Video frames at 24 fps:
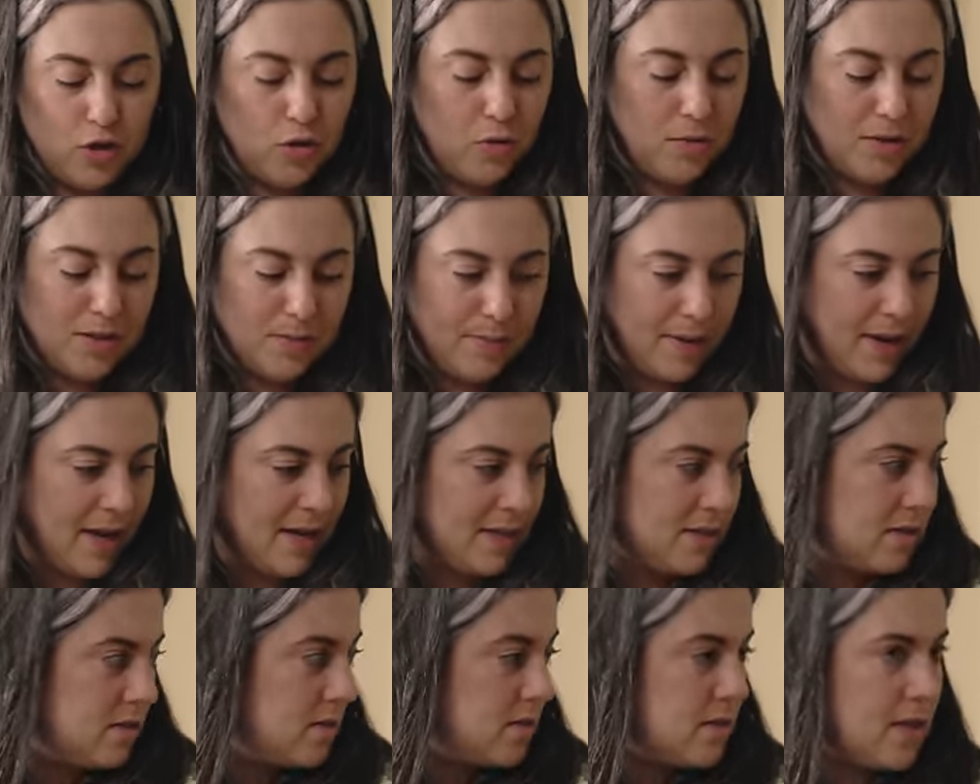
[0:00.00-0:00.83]
do this by
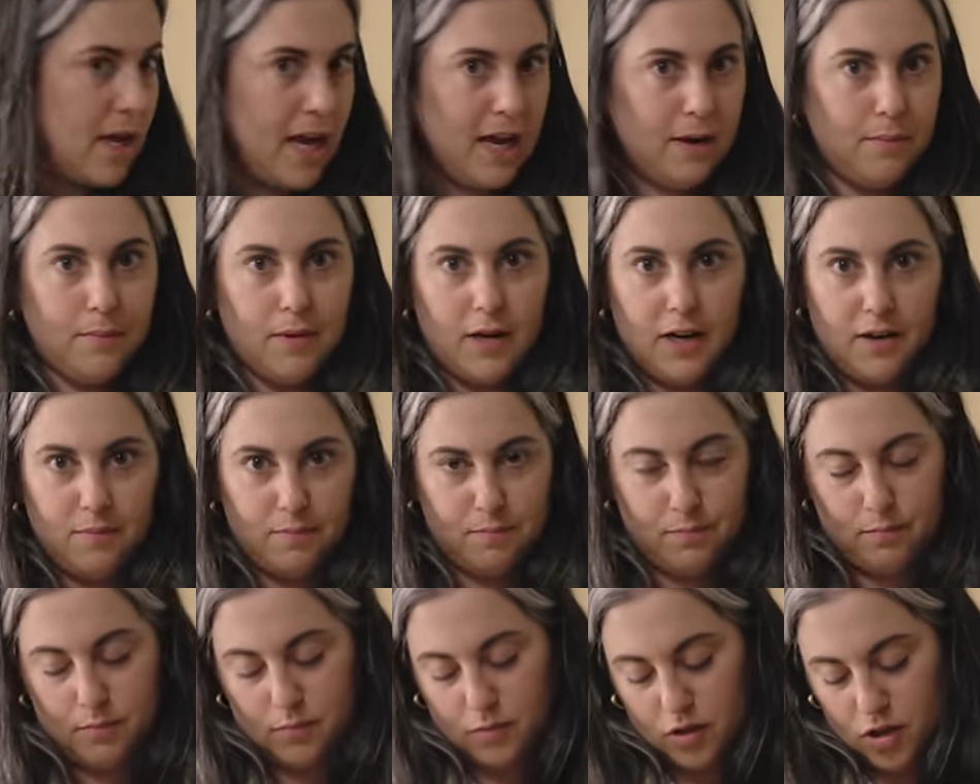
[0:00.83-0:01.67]
sight, but I,
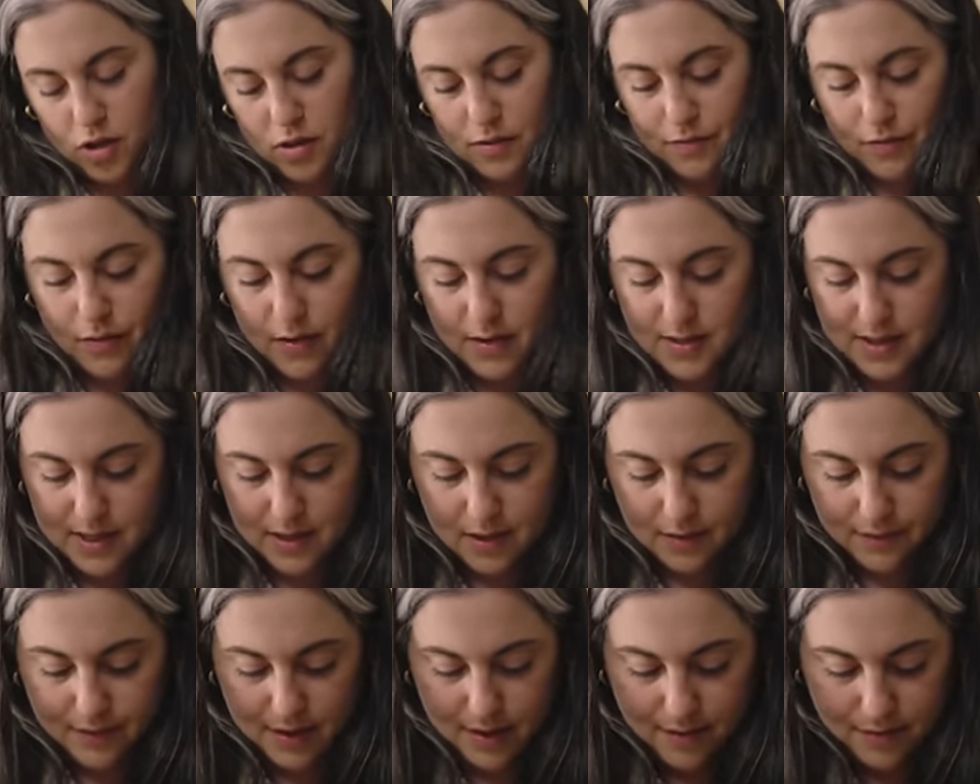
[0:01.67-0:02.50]
just for the
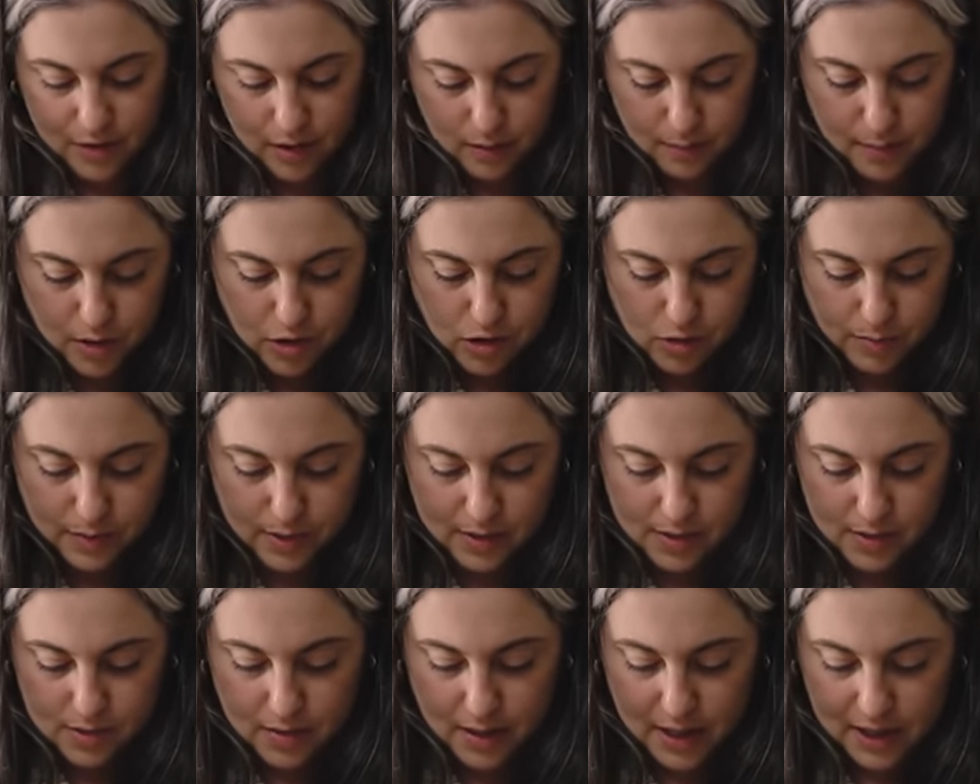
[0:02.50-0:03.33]
sake of having
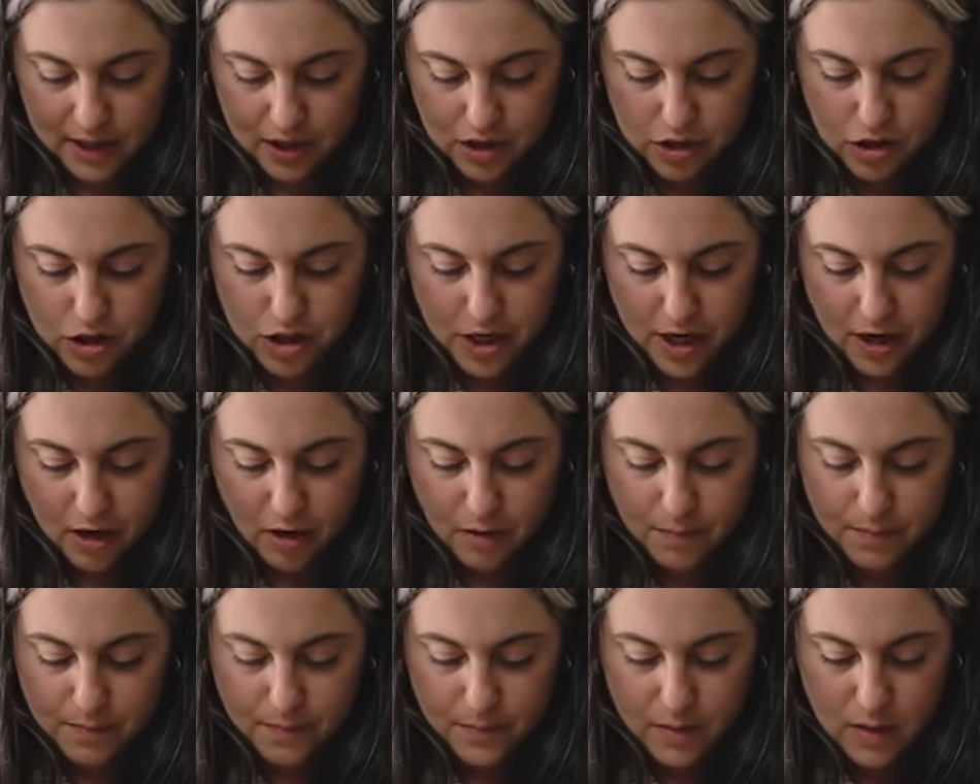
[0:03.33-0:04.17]
measurements that I can
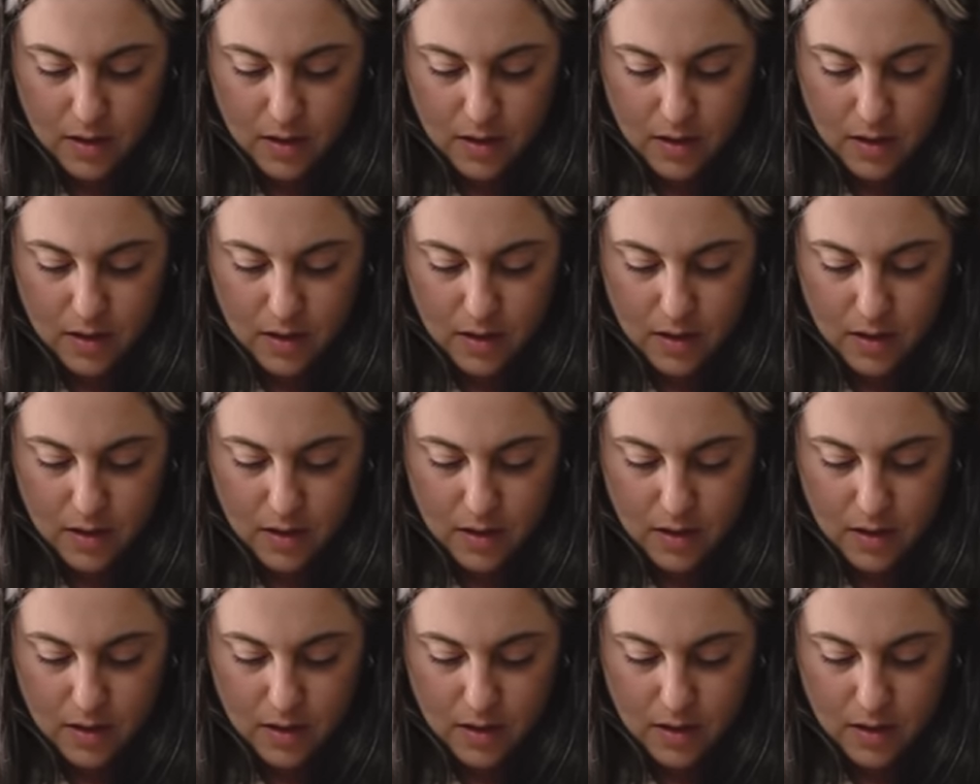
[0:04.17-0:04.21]
share,